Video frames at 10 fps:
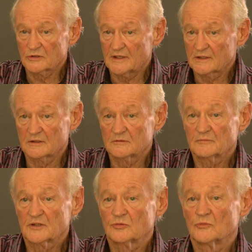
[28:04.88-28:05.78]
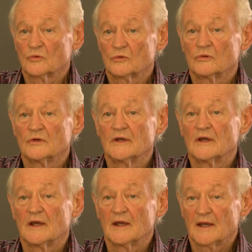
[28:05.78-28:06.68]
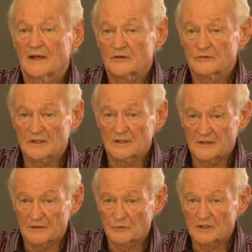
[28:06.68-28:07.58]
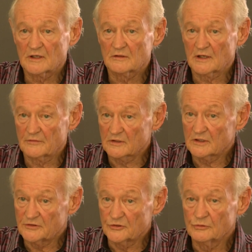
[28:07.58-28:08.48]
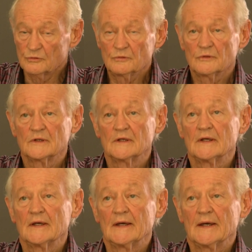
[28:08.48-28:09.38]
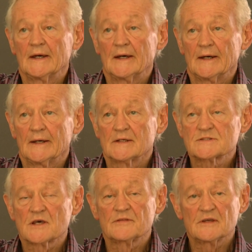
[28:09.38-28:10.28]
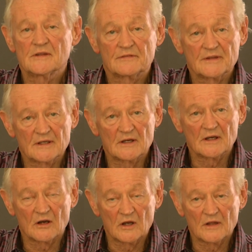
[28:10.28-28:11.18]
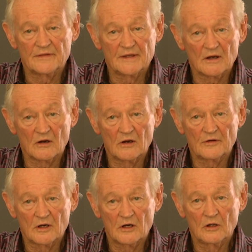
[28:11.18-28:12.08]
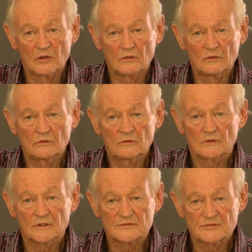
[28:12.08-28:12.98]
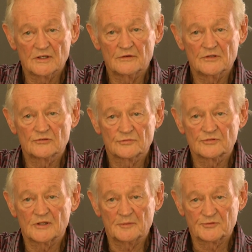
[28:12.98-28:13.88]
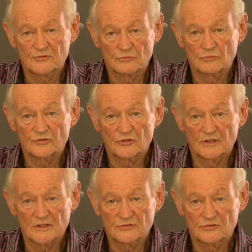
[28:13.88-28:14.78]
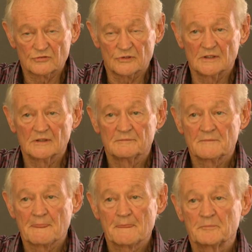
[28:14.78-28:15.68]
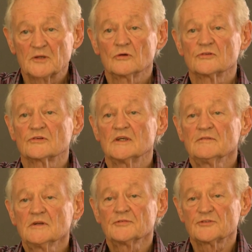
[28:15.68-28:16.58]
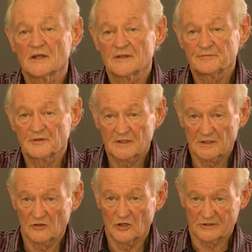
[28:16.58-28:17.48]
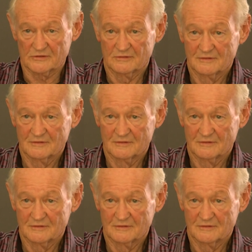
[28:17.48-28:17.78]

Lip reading: cattle much more accurately than we currently do. So there are a whole series of steps which are necessary. Because even if South Africa got